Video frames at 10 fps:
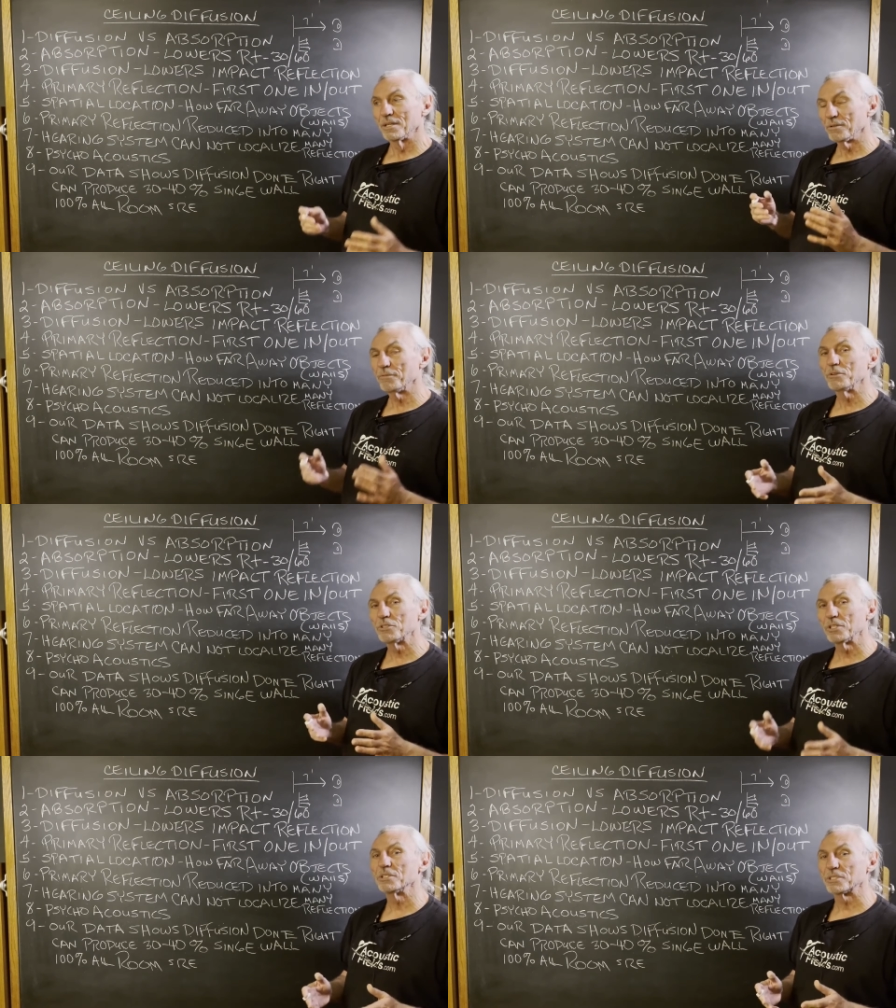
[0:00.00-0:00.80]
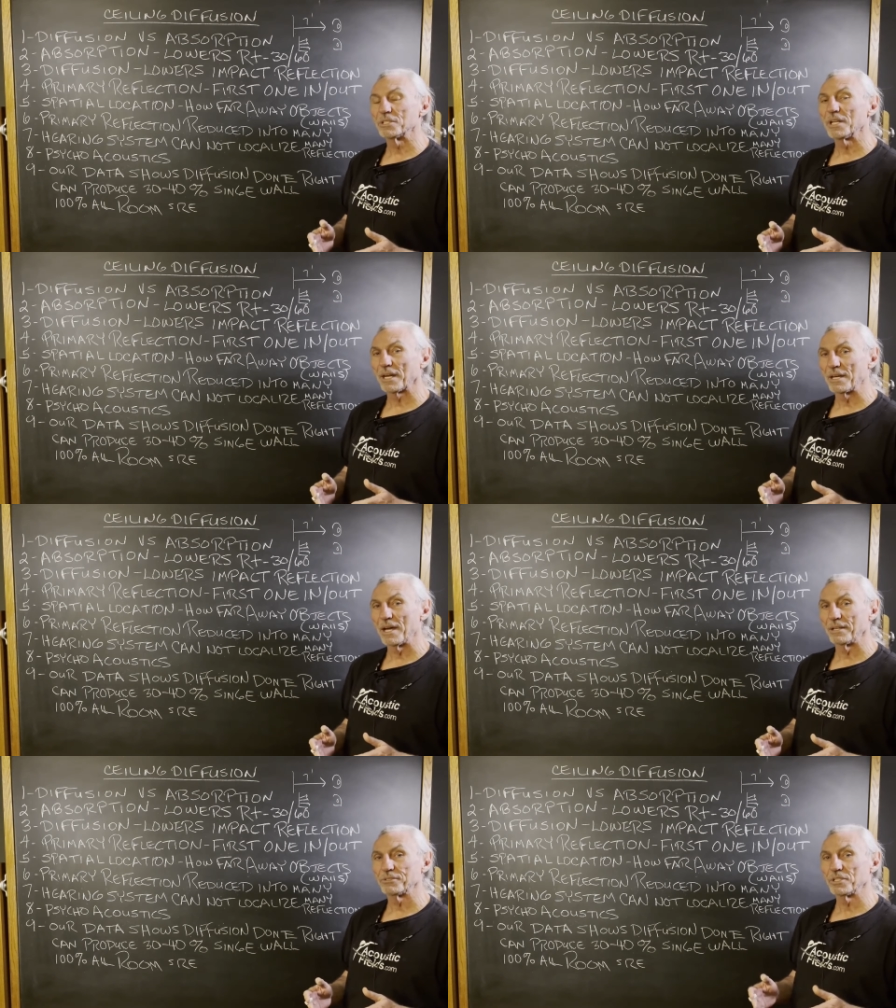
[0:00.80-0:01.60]
diffusion is a
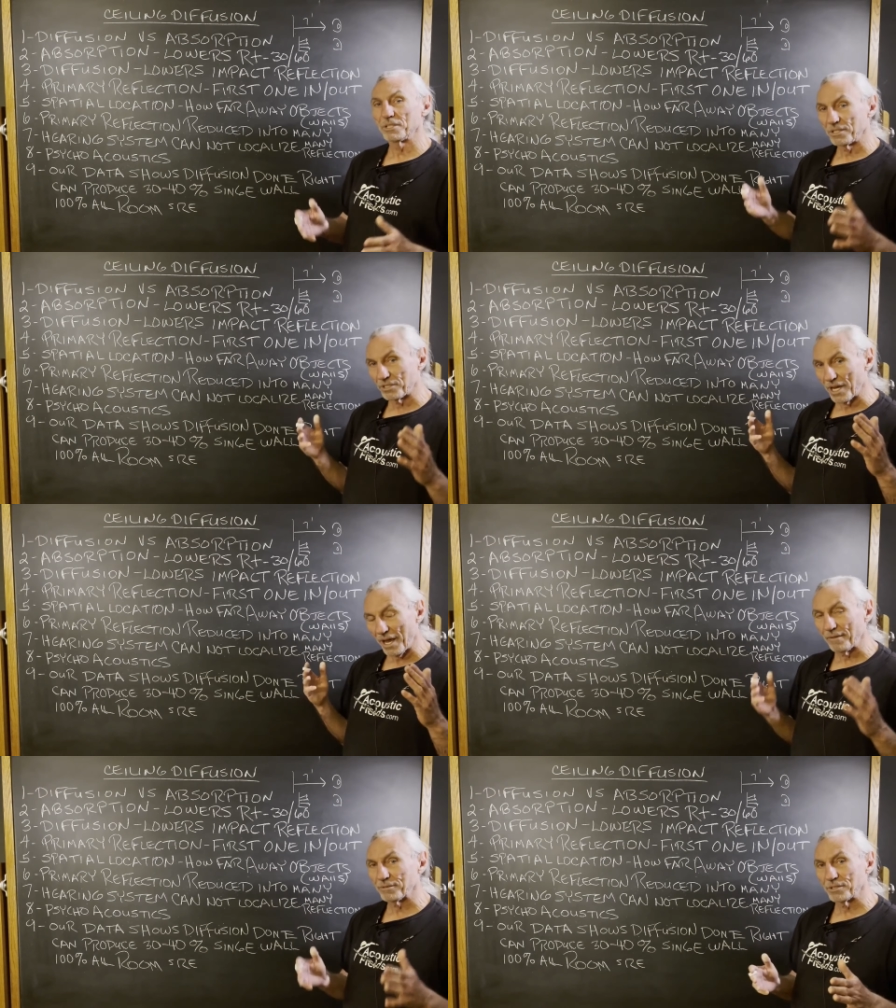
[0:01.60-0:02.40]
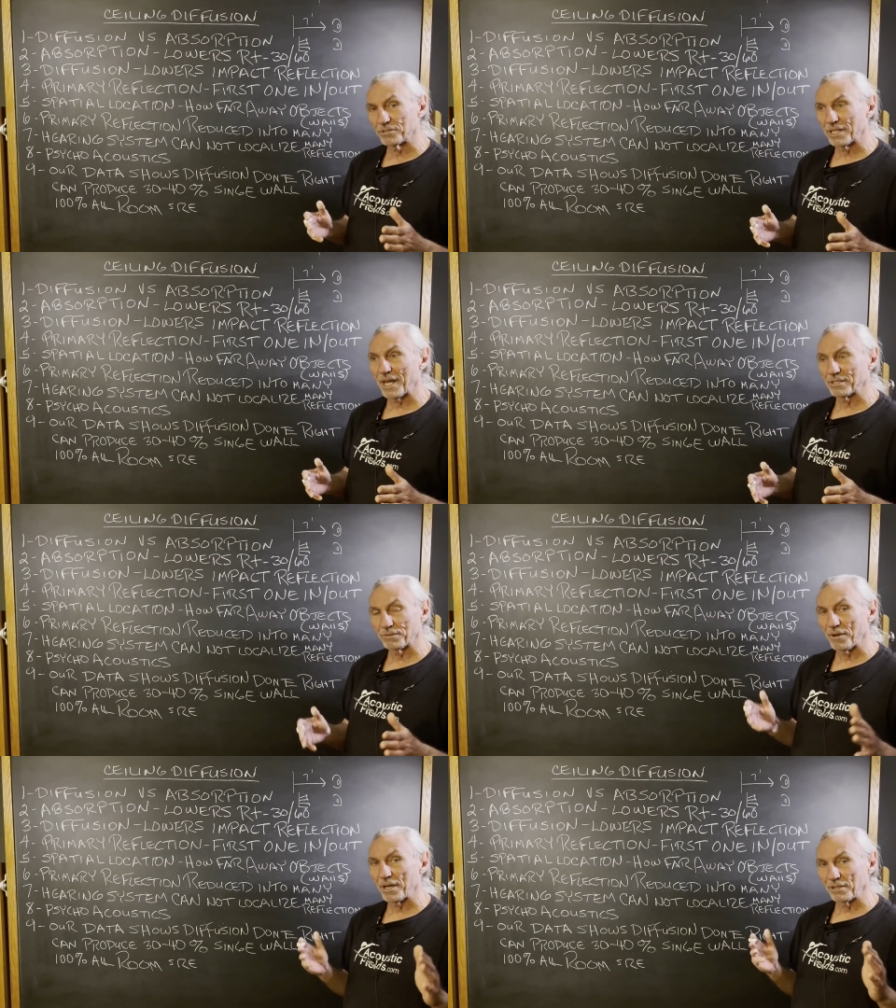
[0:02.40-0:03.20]
technology that you have to
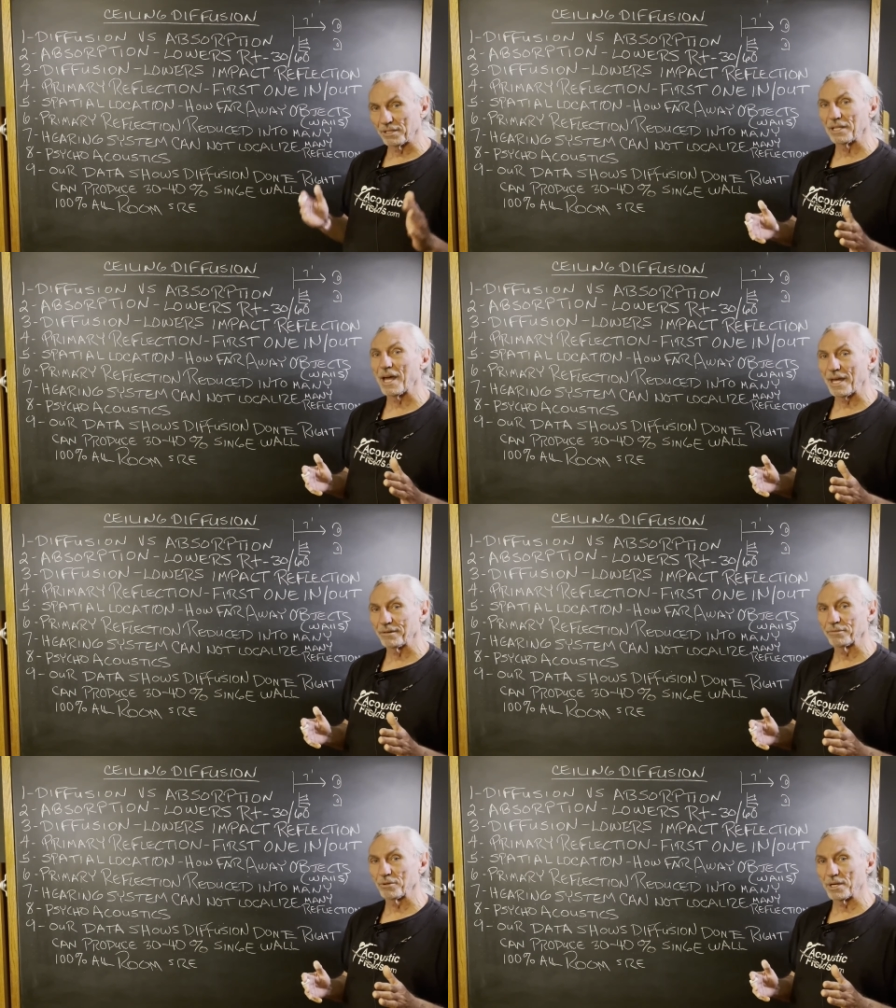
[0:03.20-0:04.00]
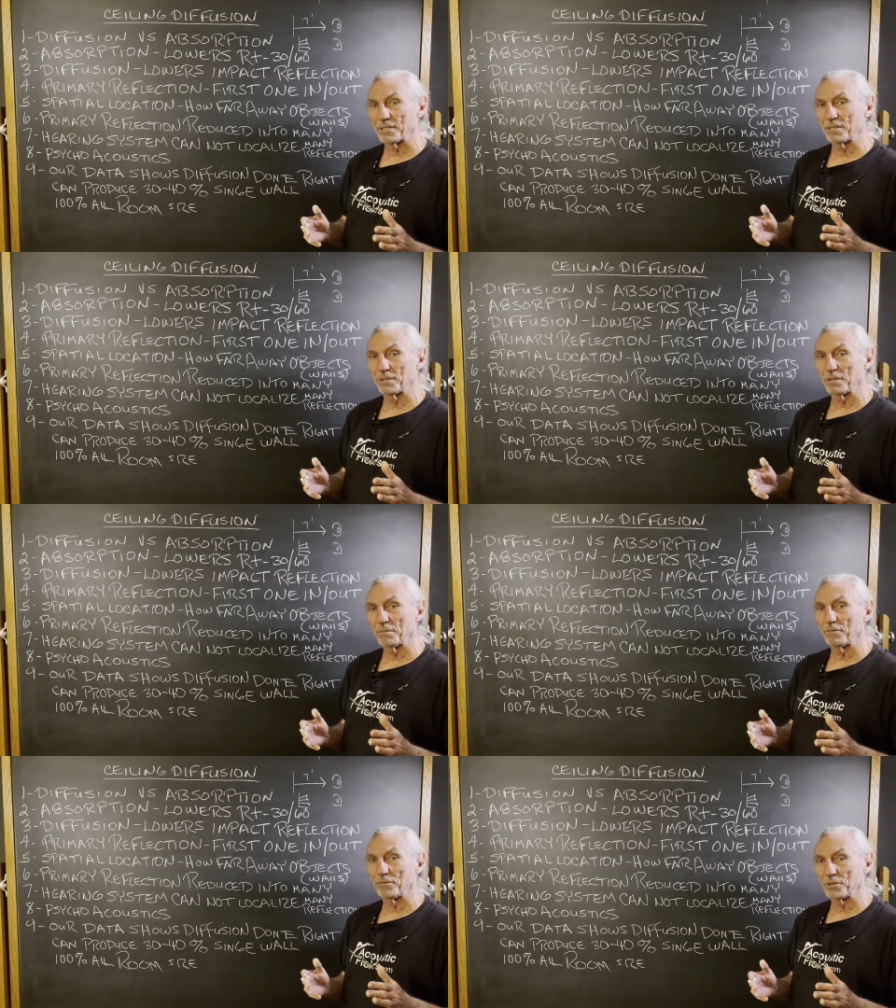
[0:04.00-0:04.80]
satisfy a lot of criteria
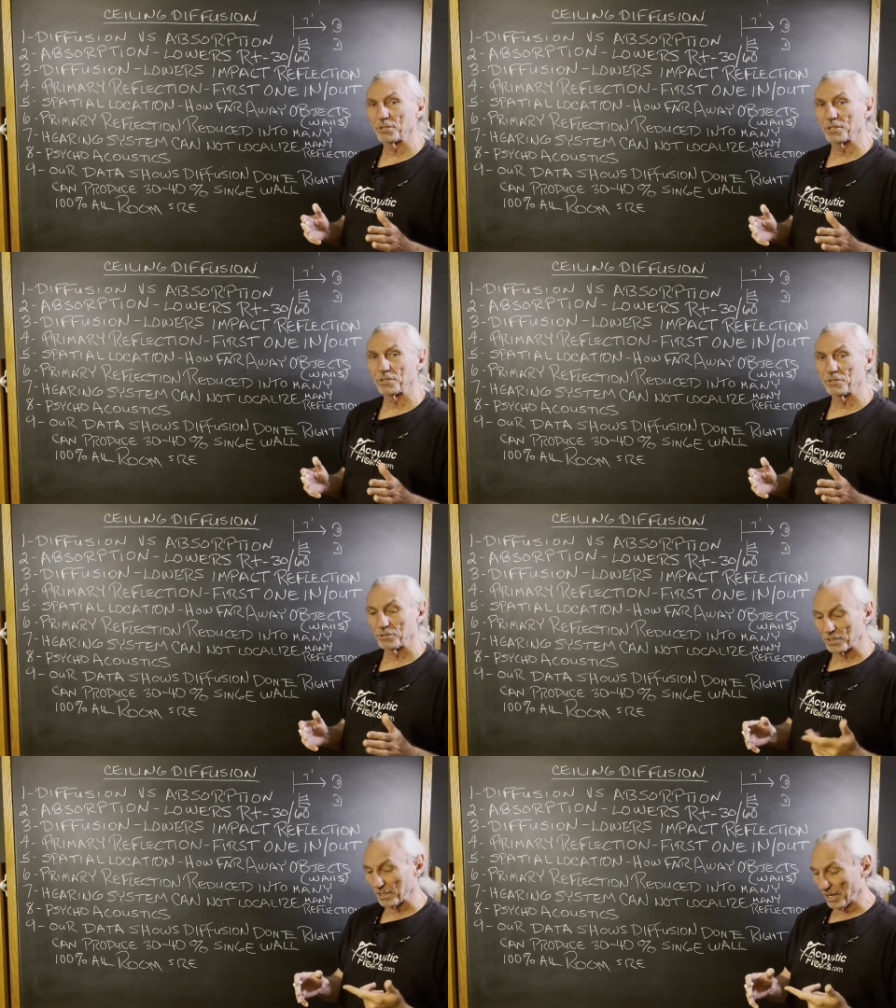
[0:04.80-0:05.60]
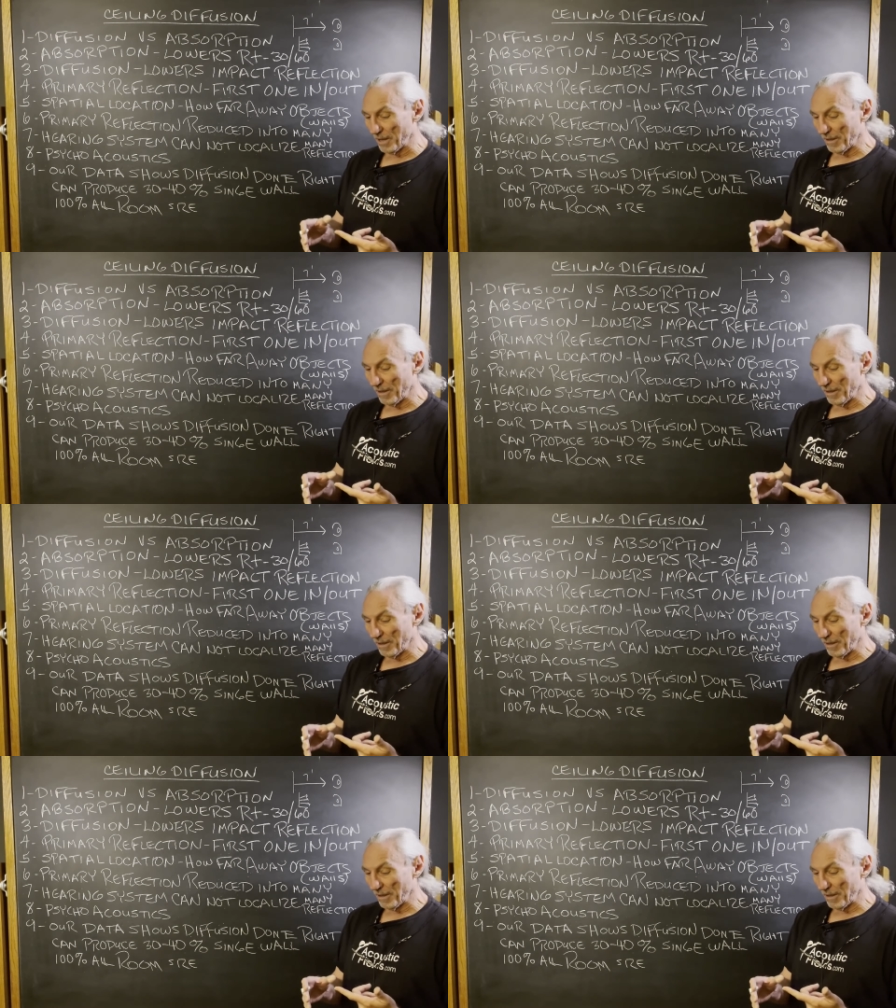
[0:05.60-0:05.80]
before you can use it.